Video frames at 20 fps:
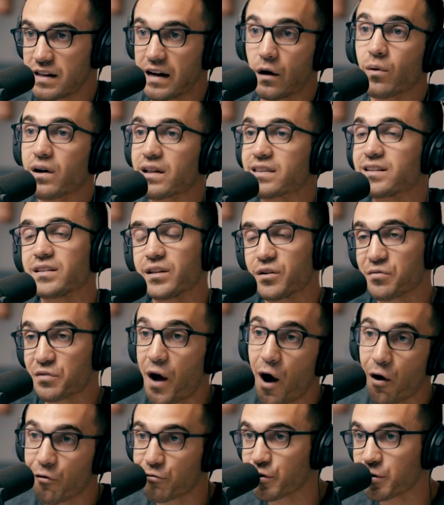and I wanted to live
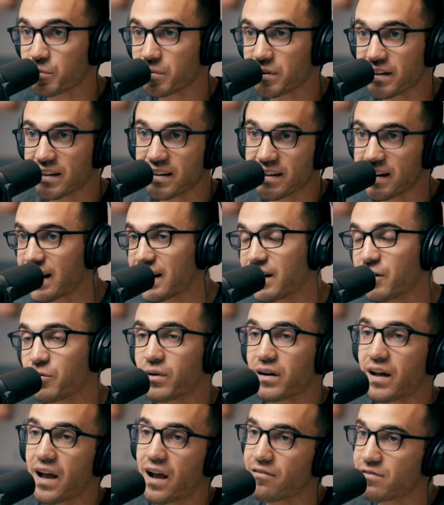comfortably, and I didn't
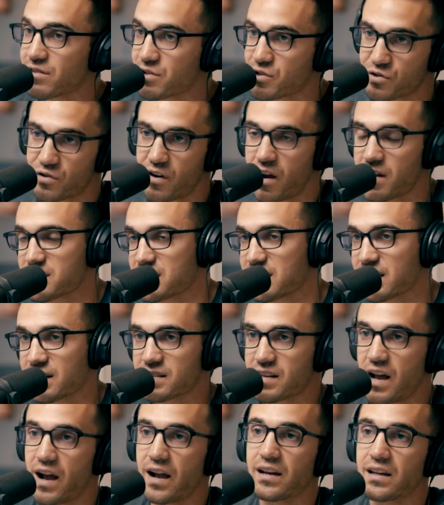want to have the stress and
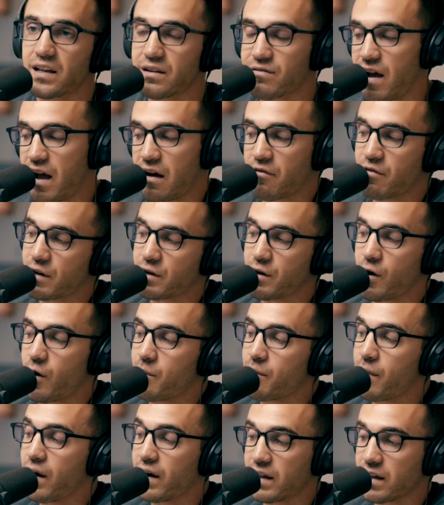anxiety of having no
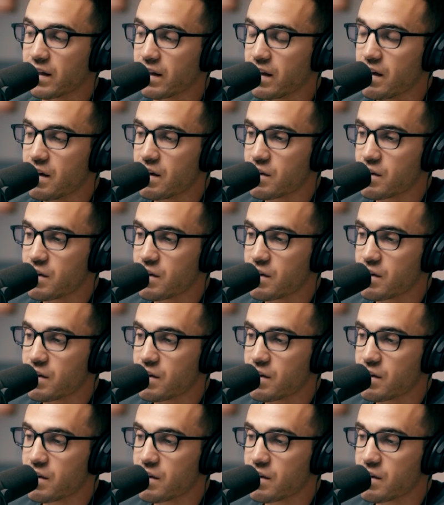money.